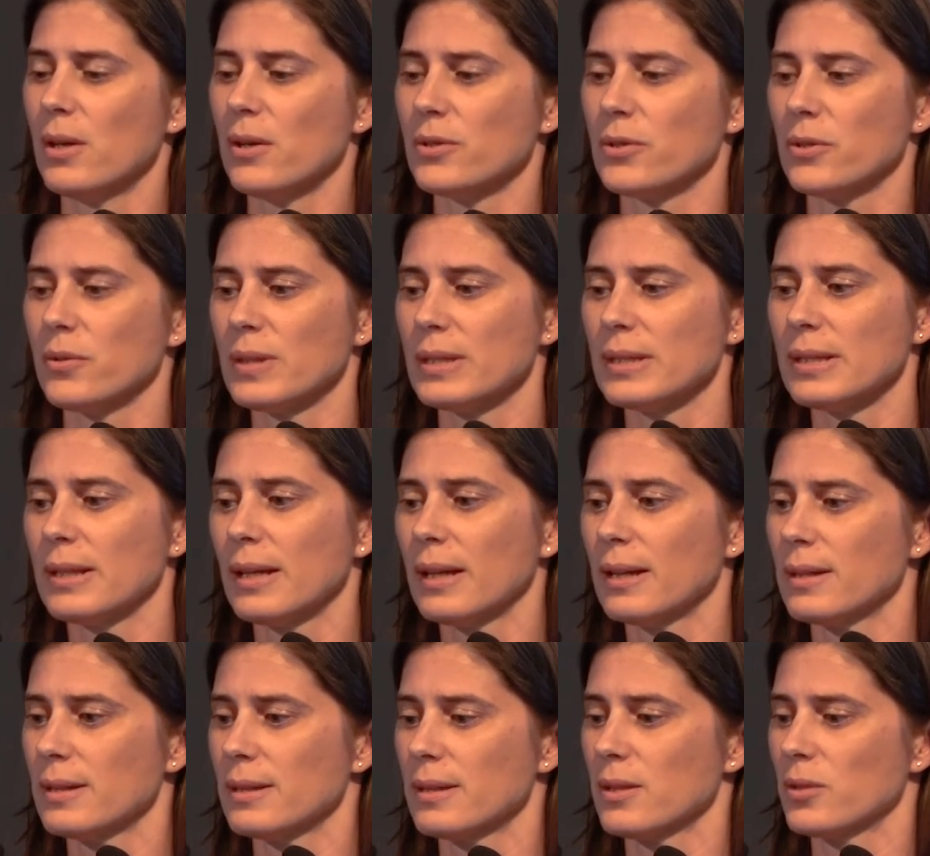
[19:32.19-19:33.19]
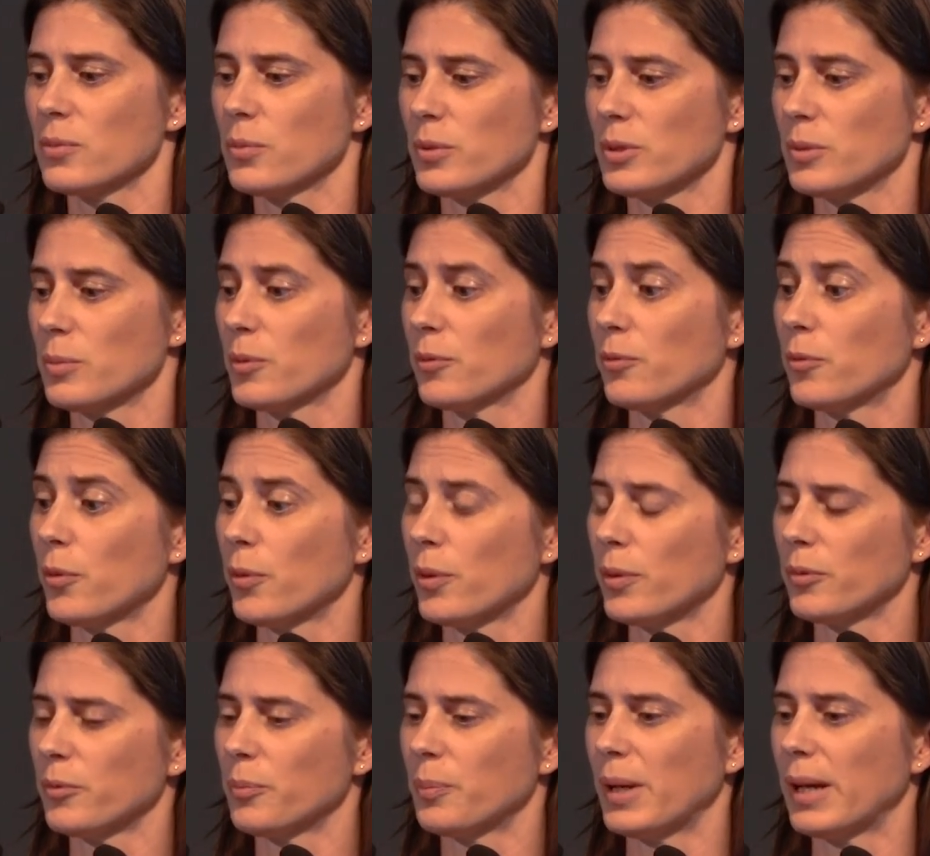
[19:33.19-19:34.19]
So this analysis was
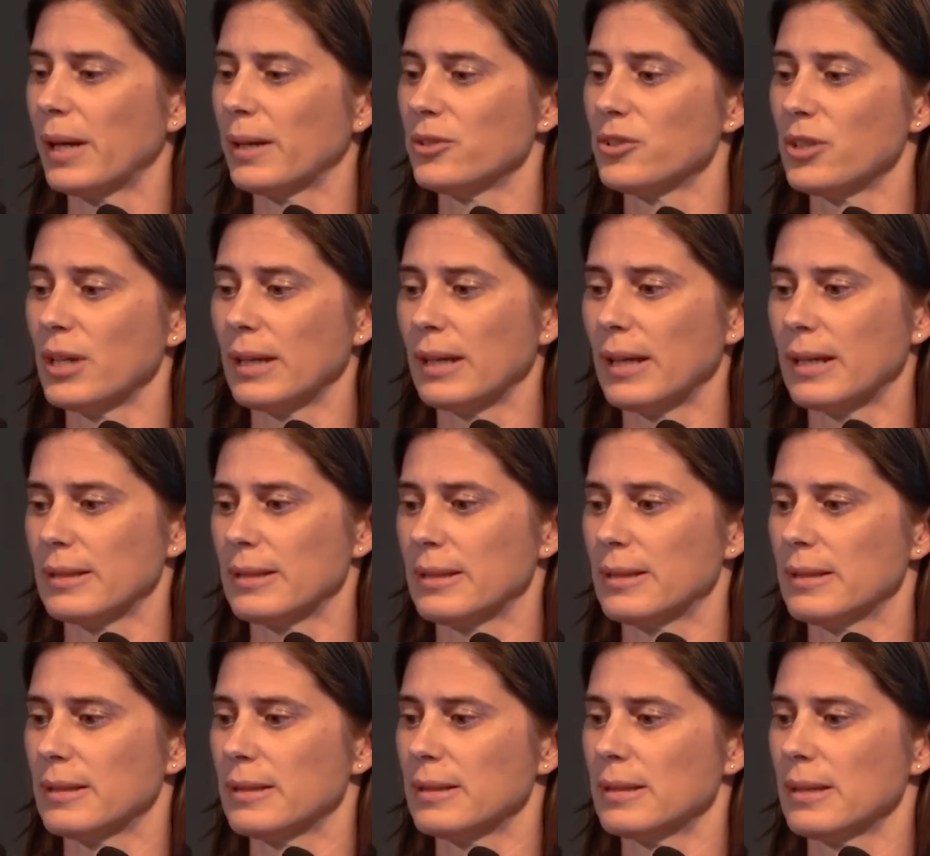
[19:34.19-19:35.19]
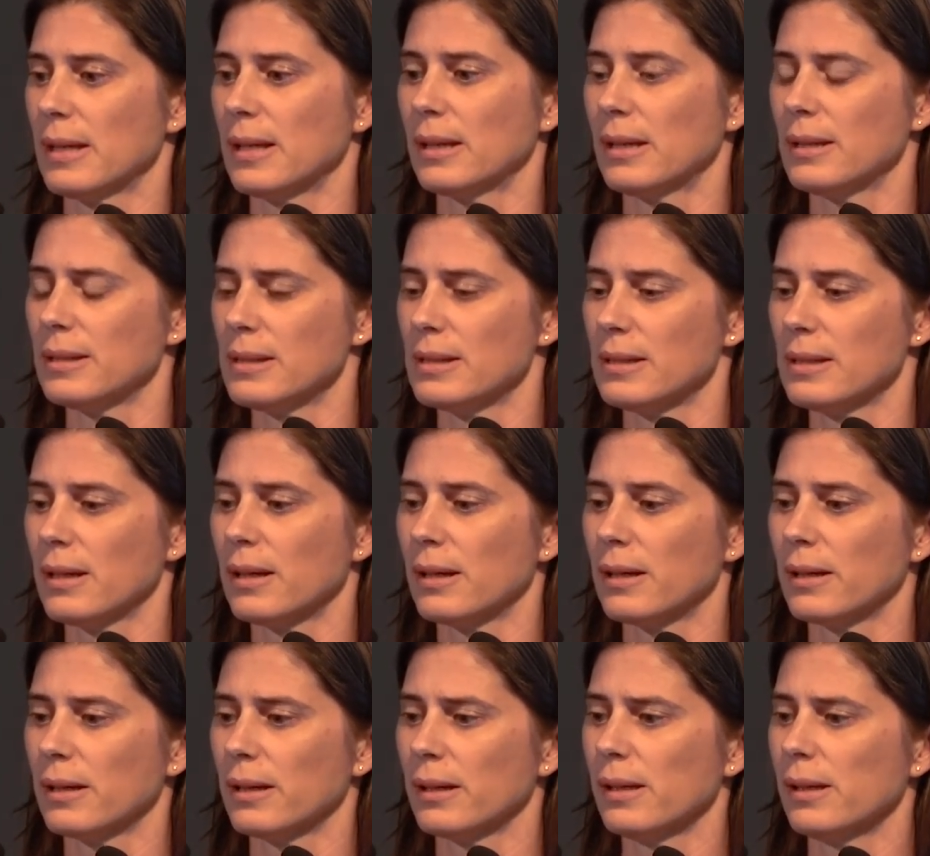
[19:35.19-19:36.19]
performed by Jake Estes at N C
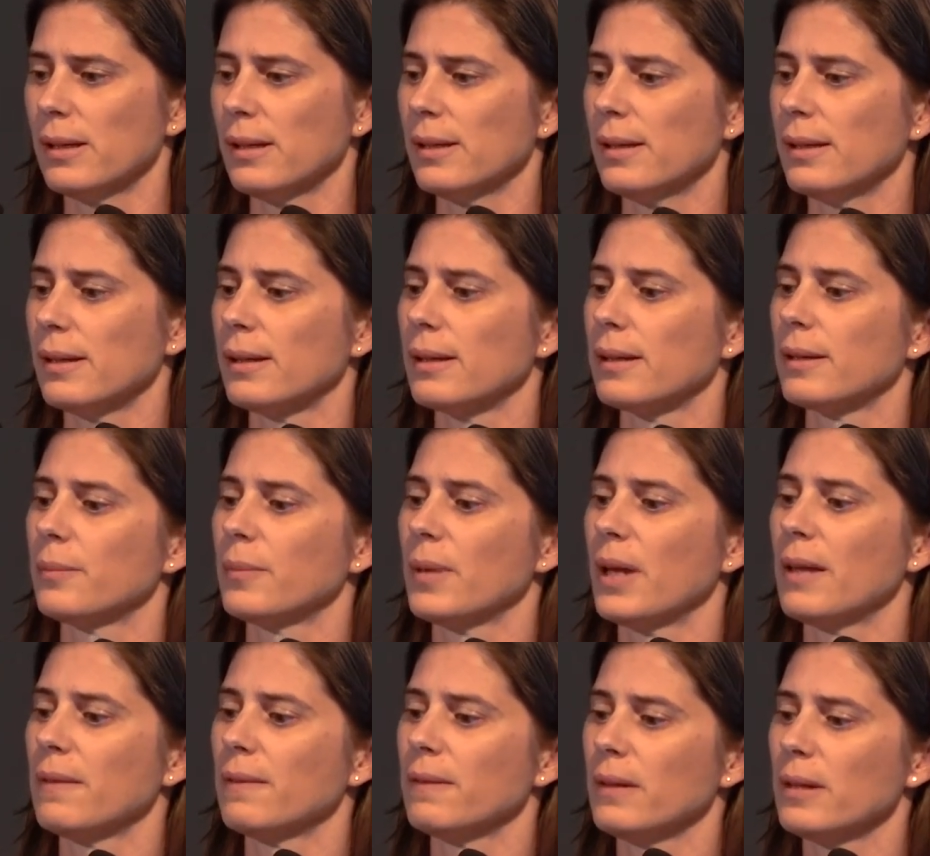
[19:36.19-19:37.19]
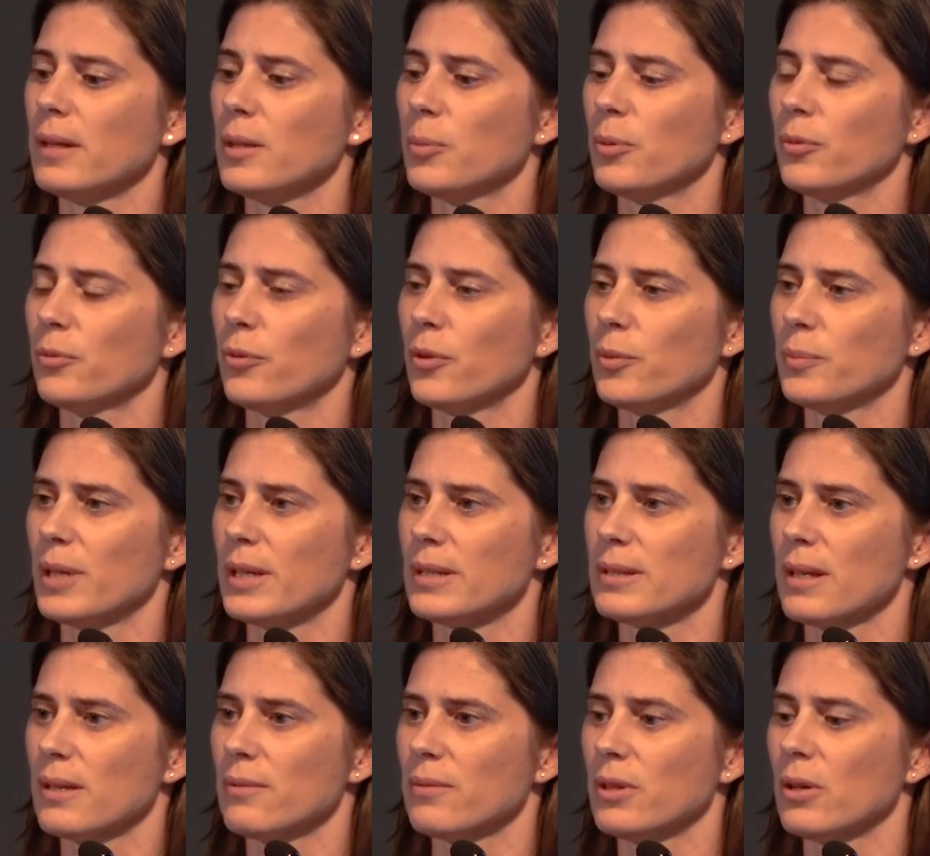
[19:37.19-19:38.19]
I. Um, and he performed
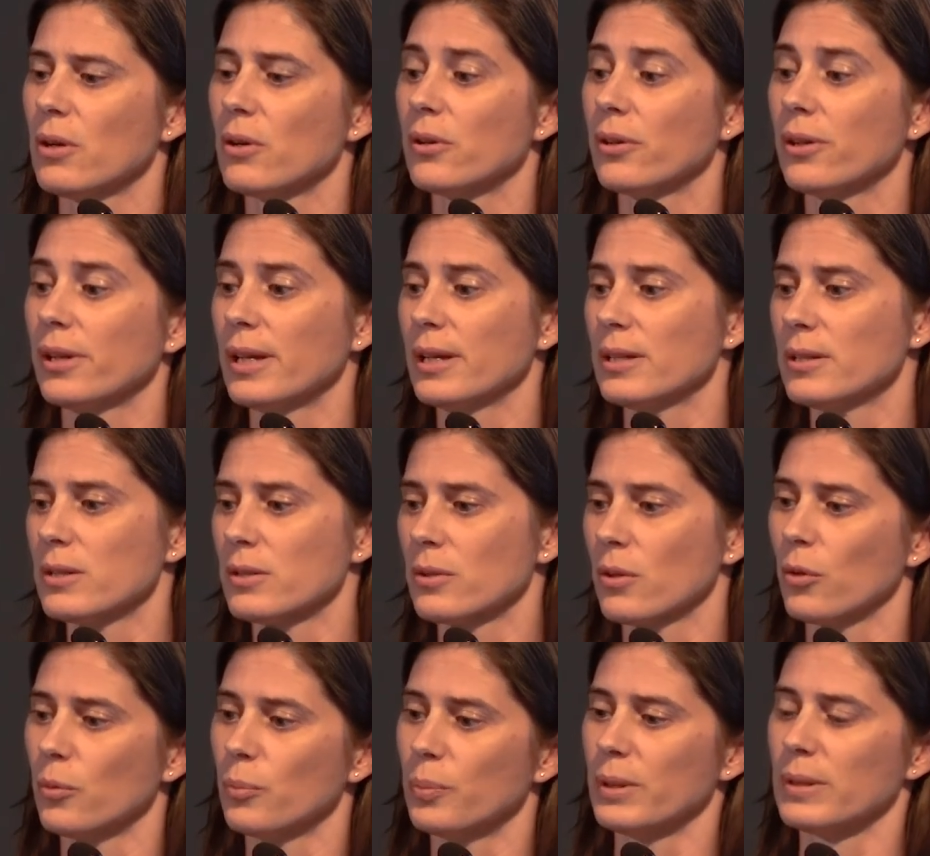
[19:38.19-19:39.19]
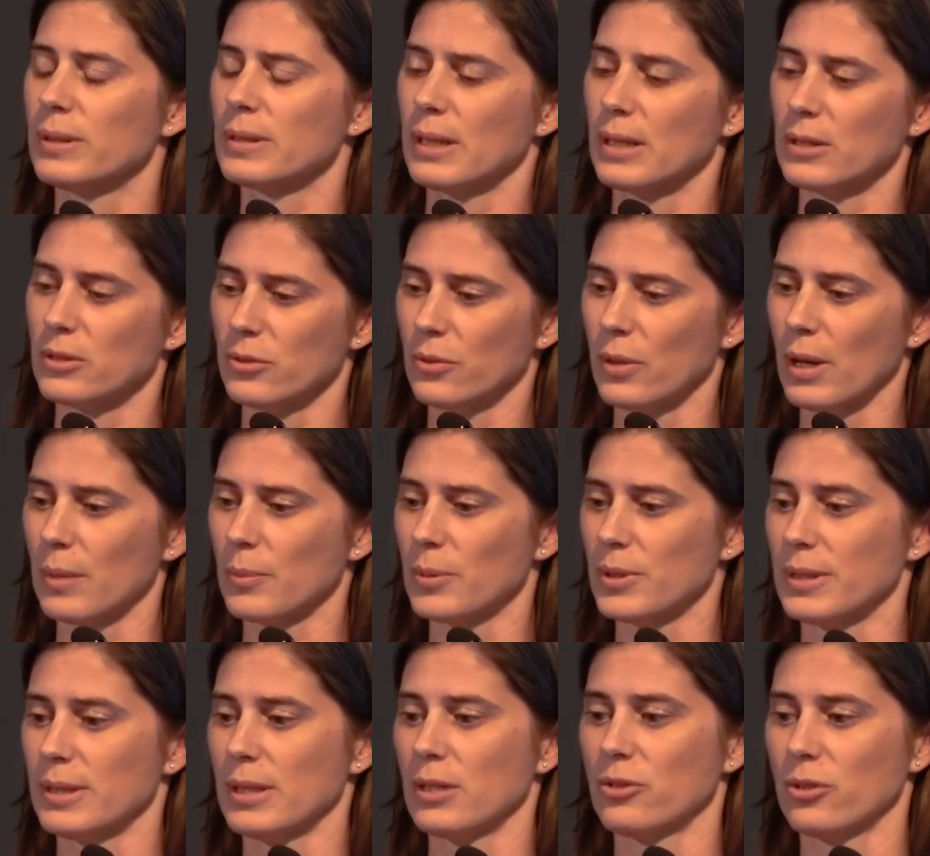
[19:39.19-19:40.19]
S I V R N A scope in situ
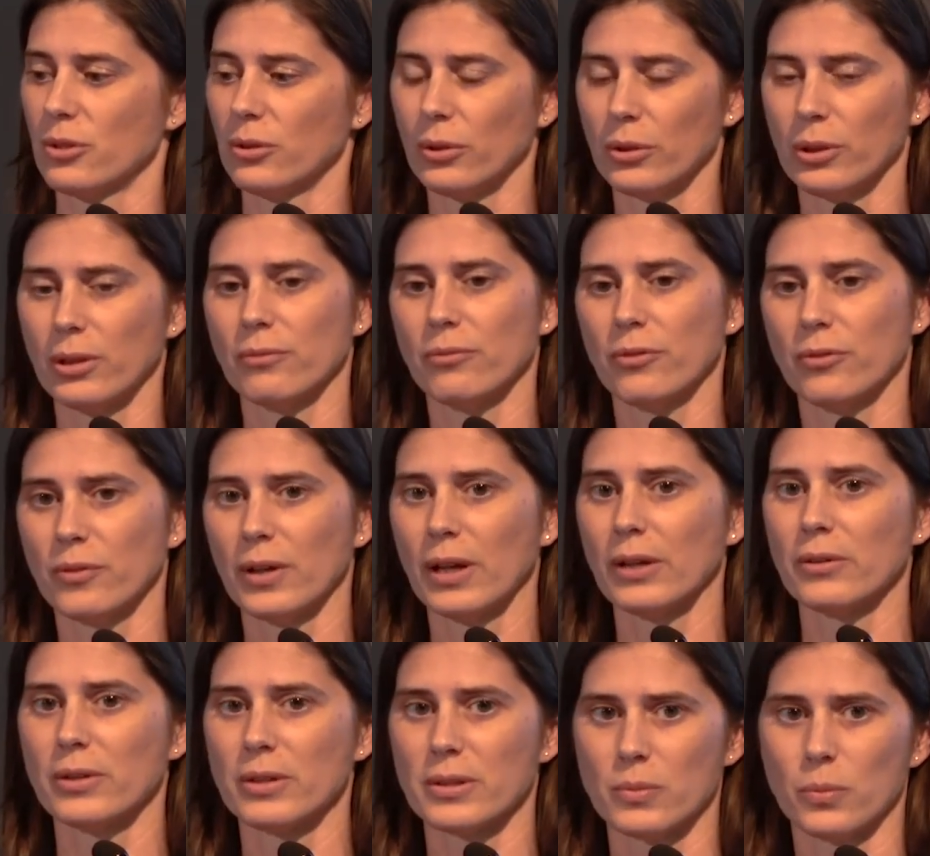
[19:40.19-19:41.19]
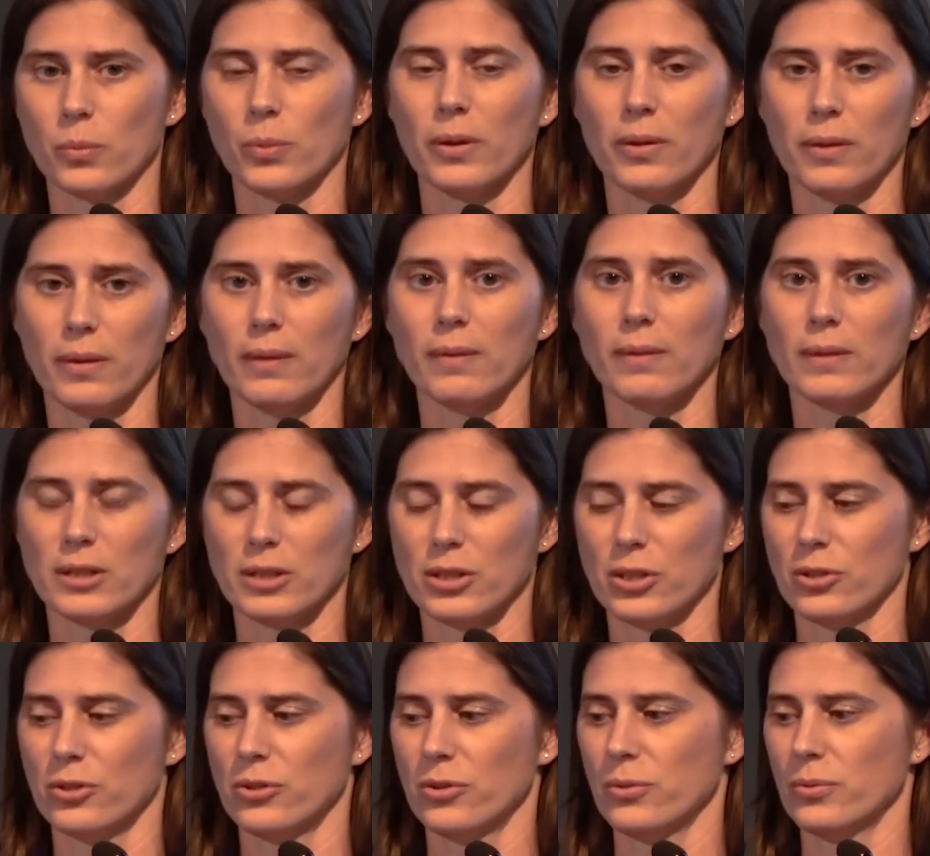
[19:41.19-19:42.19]
hybridization, looking for virus within the
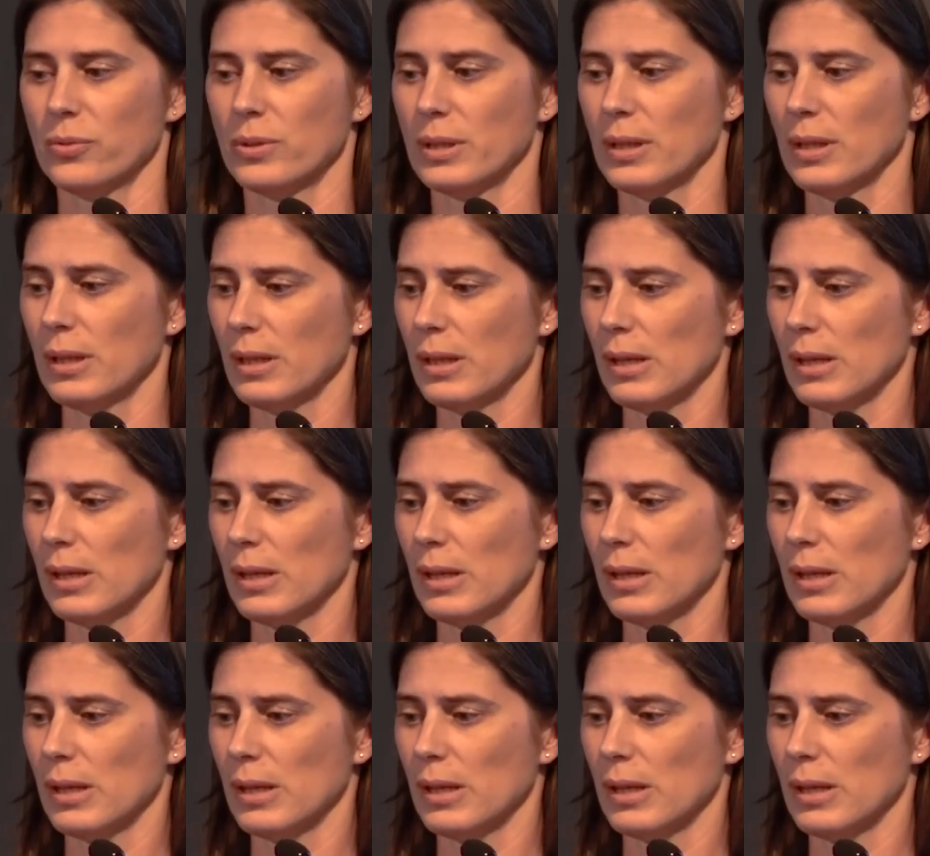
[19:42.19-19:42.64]
tissues.